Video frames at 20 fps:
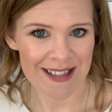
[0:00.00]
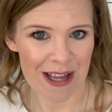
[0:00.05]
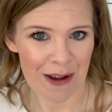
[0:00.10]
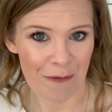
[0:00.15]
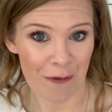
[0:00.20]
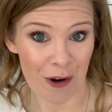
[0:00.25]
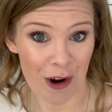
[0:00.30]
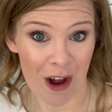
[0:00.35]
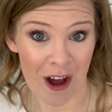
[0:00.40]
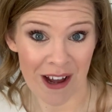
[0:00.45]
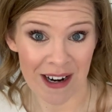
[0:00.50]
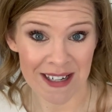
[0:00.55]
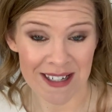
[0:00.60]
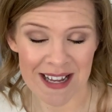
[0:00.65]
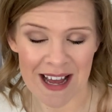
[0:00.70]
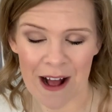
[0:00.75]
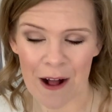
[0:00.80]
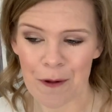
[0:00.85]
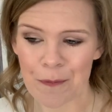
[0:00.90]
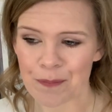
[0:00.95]
they forgot a
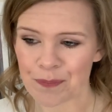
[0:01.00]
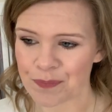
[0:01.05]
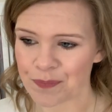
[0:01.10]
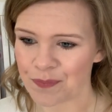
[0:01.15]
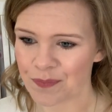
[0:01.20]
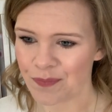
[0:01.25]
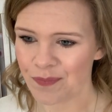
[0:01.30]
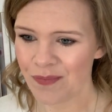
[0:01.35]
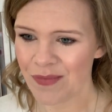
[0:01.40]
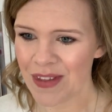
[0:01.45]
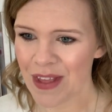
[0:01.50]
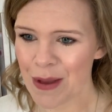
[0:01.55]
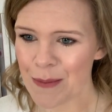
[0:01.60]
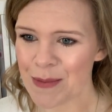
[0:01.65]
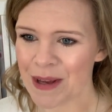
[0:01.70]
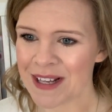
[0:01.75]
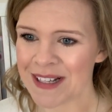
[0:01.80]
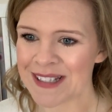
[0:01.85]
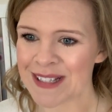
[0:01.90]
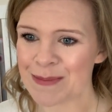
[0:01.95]
towel,
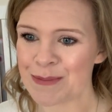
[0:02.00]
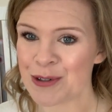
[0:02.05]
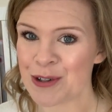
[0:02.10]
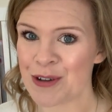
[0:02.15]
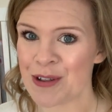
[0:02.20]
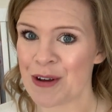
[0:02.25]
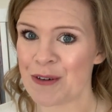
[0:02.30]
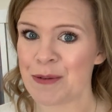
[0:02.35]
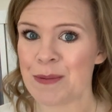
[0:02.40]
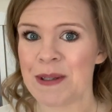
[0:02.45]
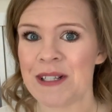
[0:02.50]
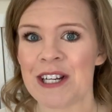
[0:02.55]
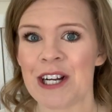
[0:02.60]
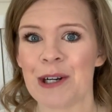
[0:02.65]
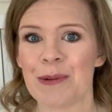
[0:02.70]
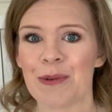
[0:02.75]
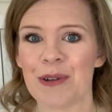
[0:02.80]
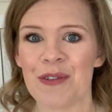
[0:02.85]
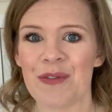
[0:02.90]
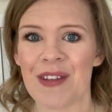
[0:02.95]
because I'm sure that would be
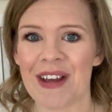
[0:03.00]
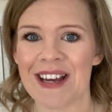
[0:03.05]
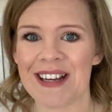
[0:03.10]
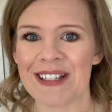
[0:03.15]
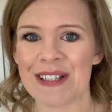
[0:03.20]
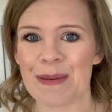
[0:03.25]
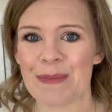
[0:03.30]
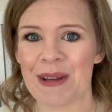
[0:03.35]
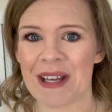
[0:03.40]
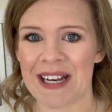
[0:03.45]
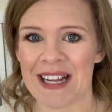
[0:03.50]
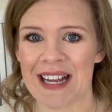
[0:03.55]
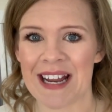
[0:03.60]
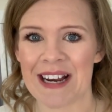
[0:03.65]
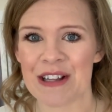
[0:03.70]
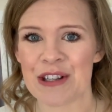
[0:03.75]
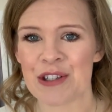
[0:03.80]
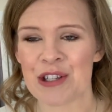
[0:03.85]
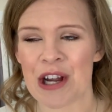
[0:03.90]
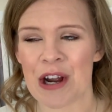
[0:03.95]
terrible if they end up getting out
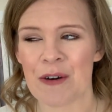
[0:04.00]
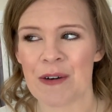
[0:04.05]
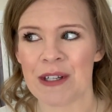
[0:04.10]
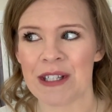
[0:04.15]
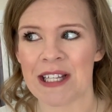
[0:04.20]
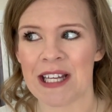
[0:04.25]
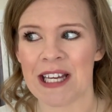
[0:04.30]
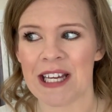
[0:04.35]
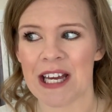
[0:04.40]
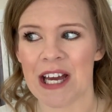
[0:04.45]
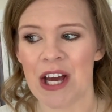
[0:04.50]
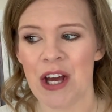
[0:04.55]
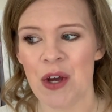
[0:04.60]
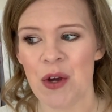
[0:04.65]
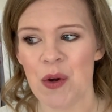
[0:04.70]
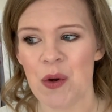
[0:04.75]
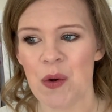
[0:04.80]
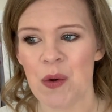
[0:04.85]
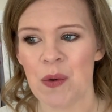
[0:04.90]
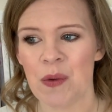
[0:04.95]
of the shower and think,
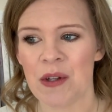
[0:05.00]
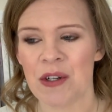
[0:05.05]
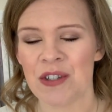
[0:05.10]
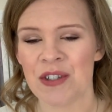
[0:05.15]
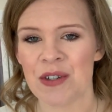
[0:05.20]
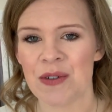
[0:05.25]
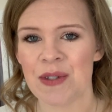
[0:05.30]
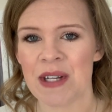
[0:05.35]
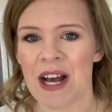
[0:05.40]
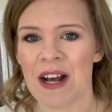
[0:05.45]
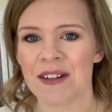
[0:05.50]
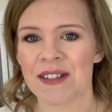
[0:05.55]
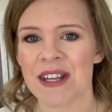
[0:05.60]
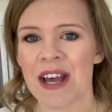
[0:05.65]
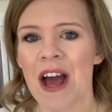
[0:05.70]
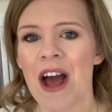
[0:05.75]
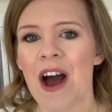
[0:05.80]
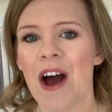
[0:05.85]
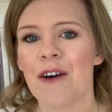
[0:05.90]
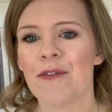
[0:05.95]
oh, there's no towels.
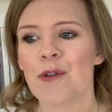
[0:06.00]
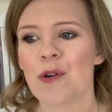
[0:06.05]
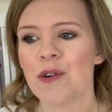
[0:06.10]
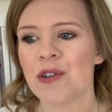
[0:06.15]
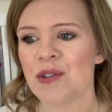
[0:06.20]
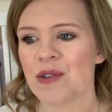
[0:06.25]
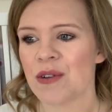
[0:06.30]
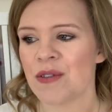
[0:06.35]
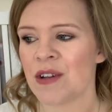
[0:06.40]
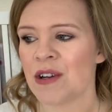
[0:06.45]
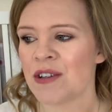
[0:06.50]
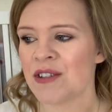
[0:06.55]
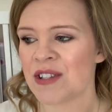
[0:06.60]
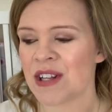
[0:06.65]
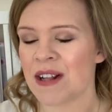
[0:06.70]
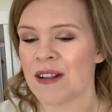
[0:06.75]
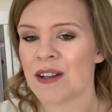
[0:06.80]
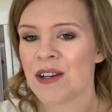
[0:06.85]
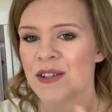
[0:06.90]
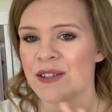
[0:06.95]
Of course, there's
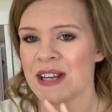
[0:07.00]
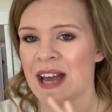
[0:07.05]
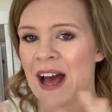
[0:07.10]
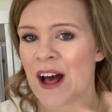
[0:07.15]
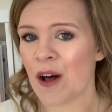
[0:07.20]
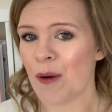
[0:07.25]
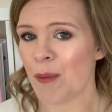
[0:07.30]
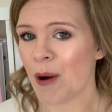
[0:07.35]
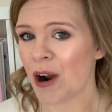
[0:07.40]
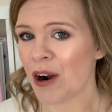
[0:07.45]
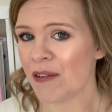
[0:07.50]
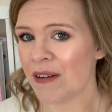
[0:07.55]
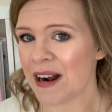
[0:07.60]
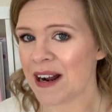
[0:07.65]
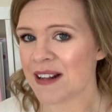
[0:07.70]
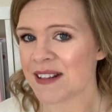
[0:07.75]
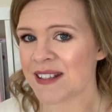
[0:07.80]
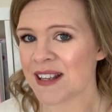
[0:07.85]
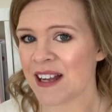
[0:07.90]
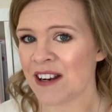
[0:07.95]
a little towel bar right
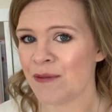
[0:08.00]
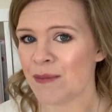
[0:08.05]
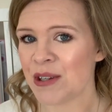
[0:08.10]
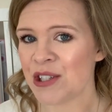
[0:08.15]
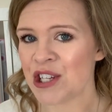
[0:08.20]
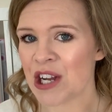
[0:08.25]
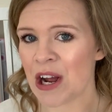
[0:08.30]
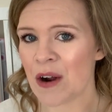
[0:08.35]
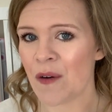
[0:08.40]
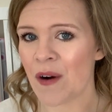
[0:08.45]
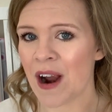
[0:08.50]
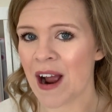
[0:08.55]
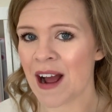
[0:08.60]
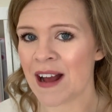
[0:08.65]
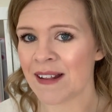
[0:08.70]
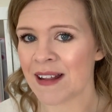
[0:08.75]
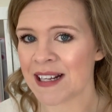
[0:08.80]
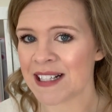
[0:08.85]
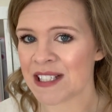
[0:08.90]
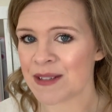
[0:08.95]
outside of my shower. I
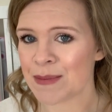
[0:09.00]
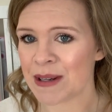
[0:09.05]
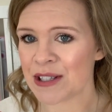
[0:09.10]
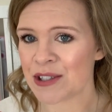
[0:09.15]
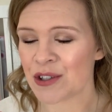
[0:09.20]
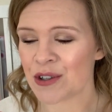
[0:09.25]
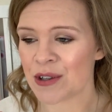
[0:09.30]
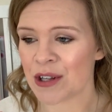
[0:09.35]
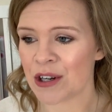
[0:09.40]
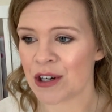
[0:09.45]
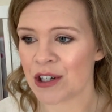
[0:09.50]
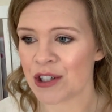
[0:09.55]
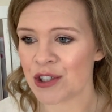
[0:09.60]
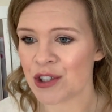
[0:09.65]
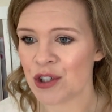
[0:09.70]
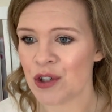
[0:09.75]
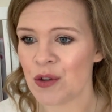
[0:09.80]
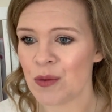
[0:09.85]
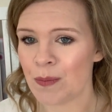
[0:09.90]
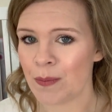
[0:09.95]
like to make sure there are
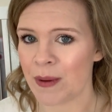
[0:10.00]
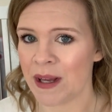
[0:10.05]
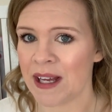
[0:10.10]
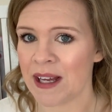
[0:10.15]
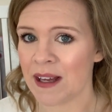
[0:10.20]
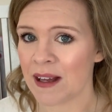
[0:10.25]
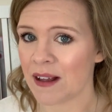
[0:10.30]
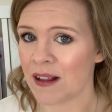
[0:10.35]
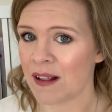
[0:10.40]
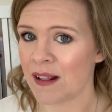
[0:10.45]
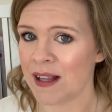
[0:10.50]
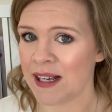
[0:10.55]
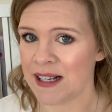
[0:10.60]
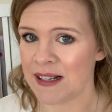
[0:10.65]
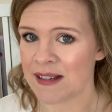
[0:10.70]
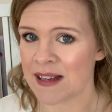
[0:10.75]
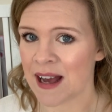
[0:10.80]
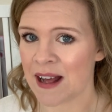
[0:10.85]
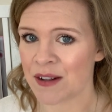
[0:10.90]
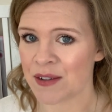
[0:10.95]
two big clean
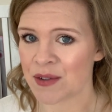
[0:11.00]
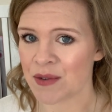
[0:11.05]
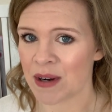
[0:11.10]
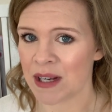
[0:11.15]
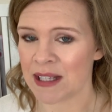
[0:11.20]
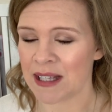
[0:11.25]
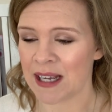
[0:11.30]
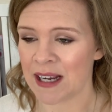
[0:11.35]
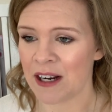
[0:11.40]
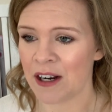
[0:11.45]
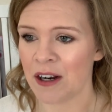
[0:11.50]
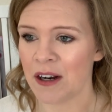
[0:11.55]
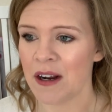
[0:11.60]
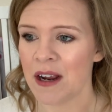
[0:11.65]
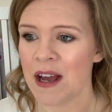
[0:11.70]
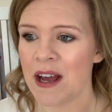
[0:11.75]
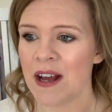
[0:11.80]
towels right there.